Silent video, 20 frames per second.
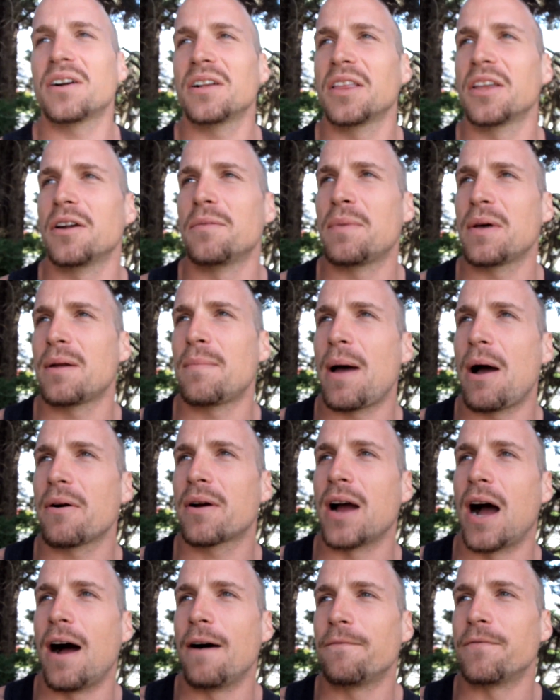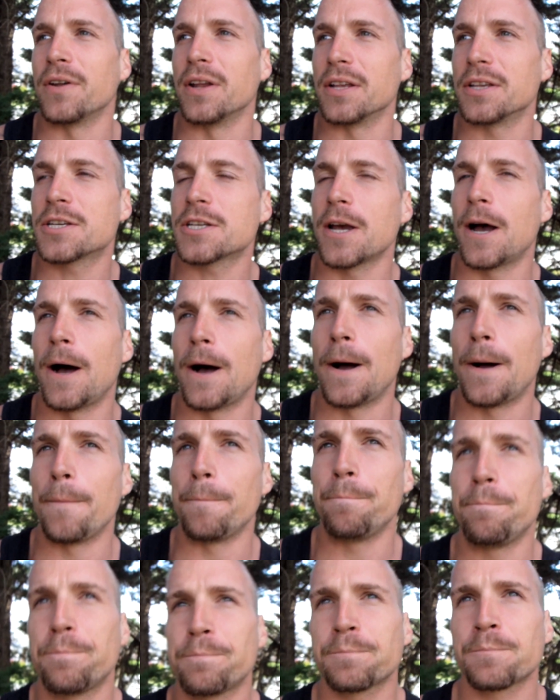a little bit about confidence. I
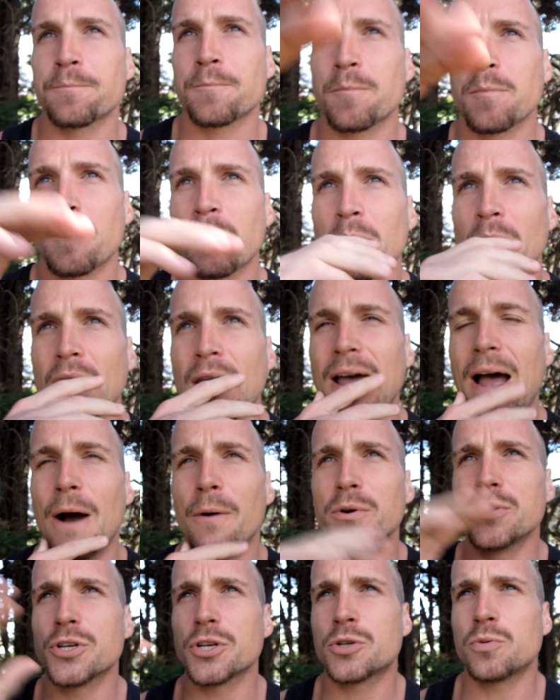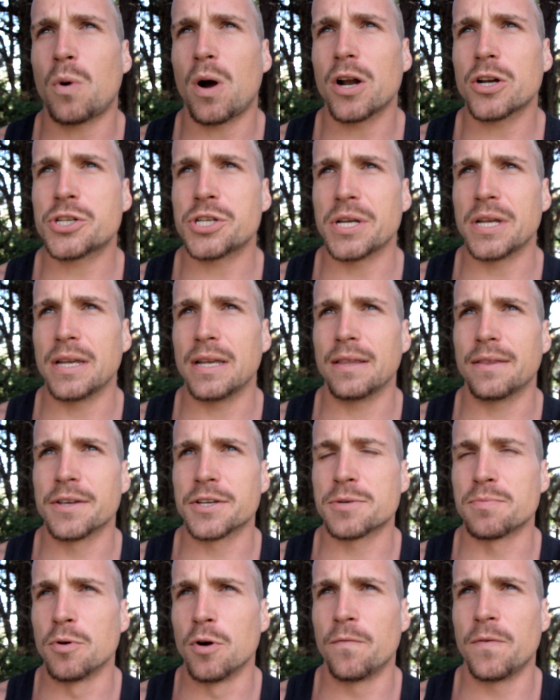was just watching
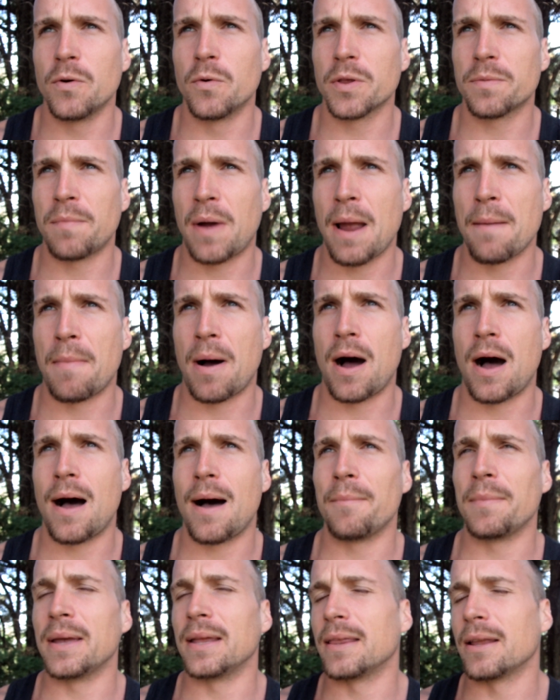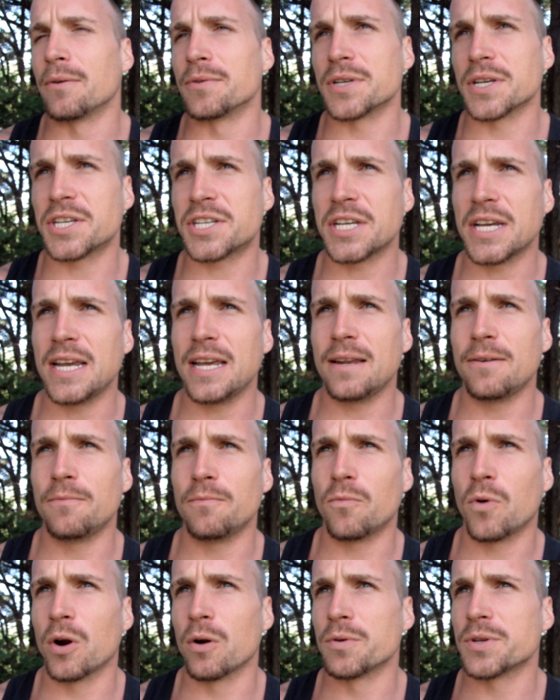this movie with my mom, and there was a scene
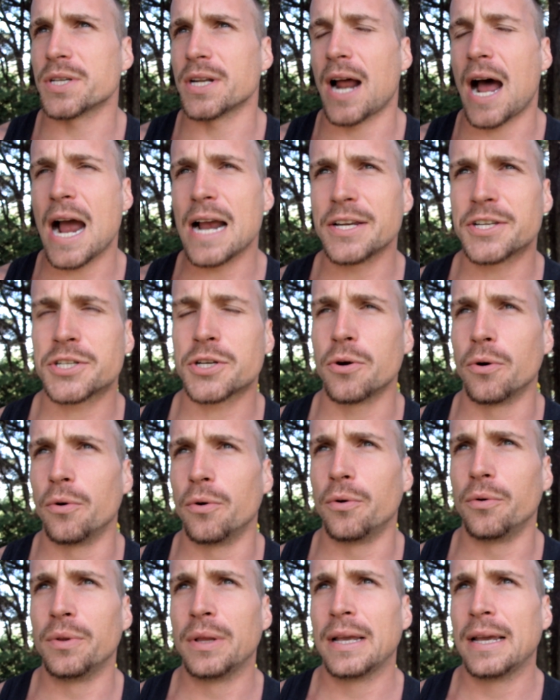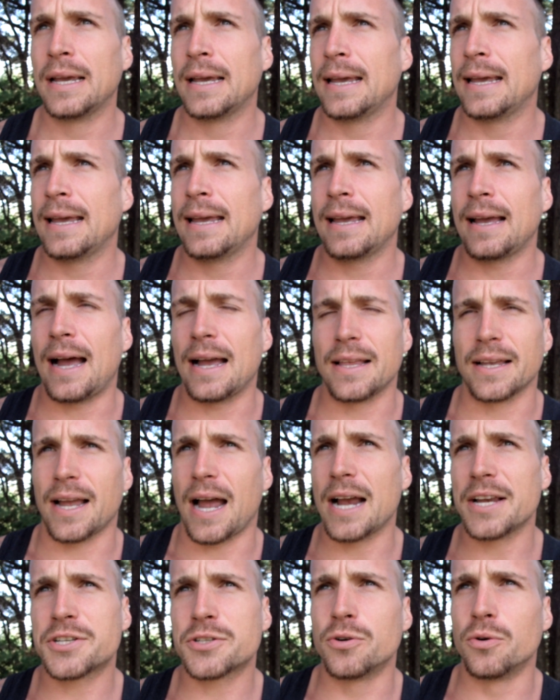where it was in high school, like
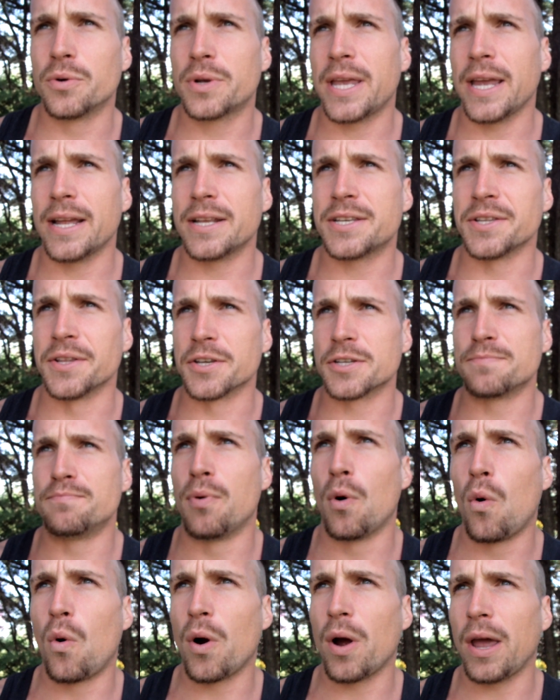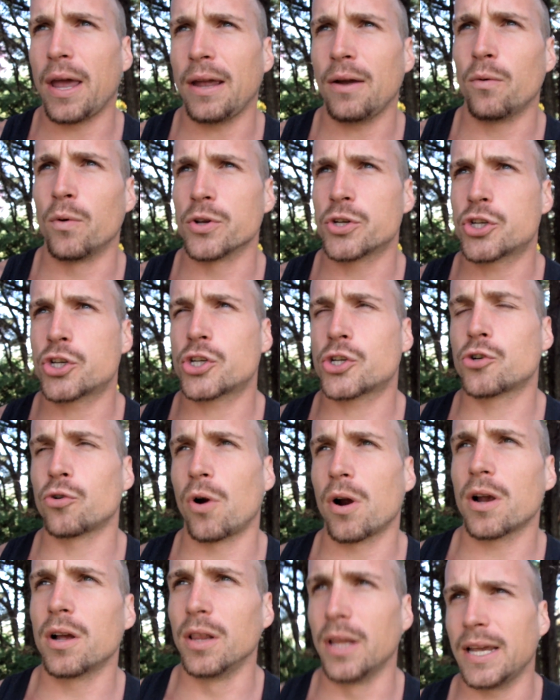high school kids, and this boy was
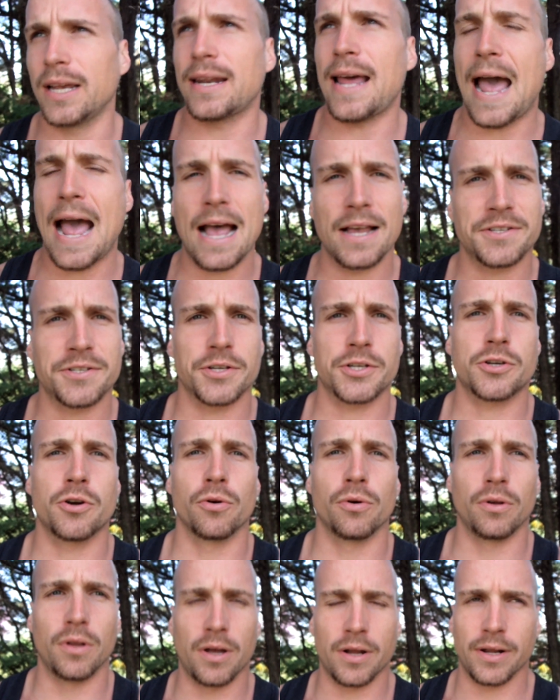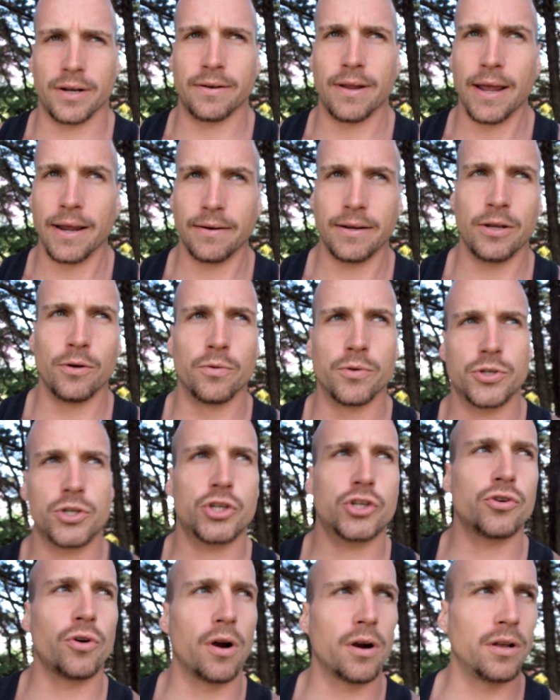struggling to ask this girl on a date. He was
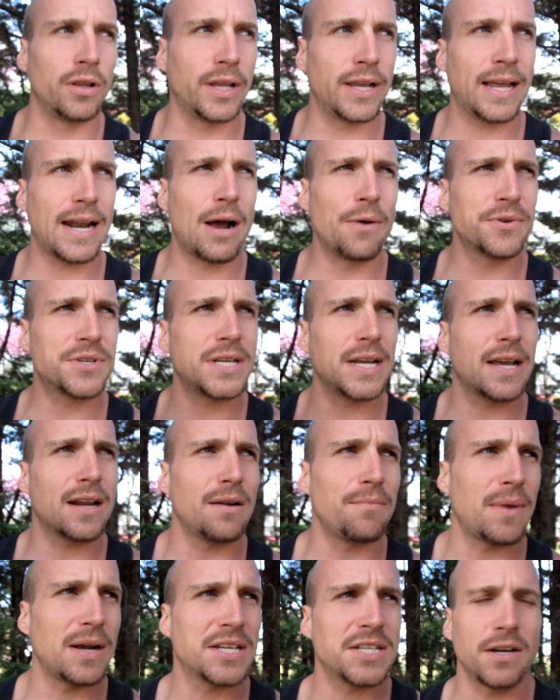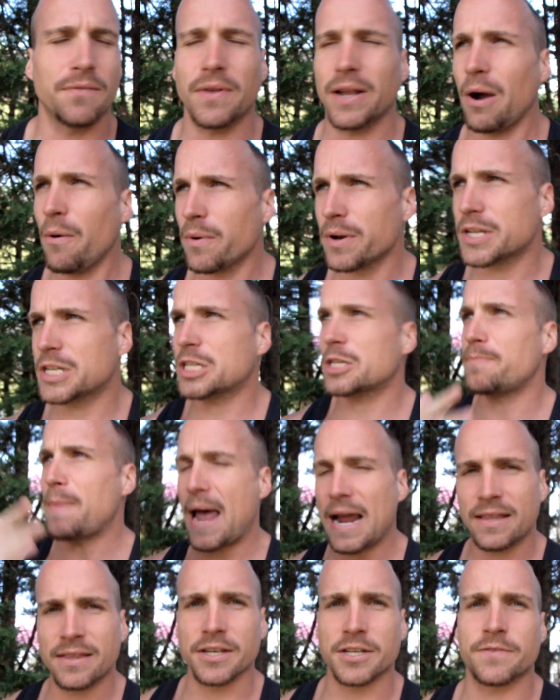struggling, and I was thinking to myself, like, I want to
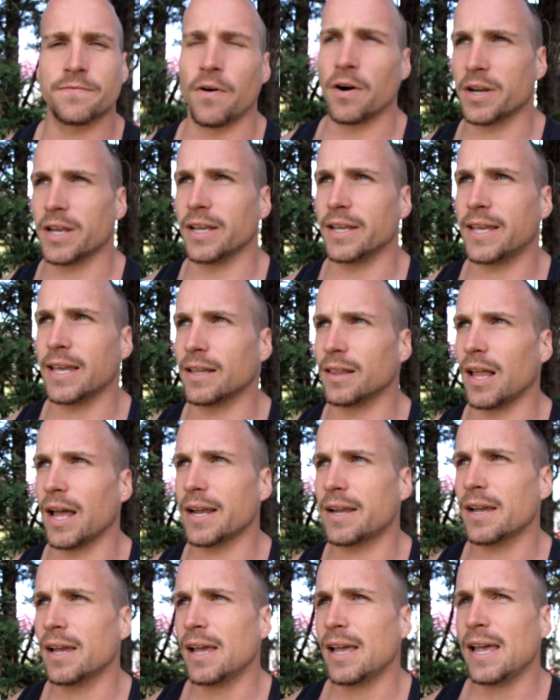smack this fucking kid. Like,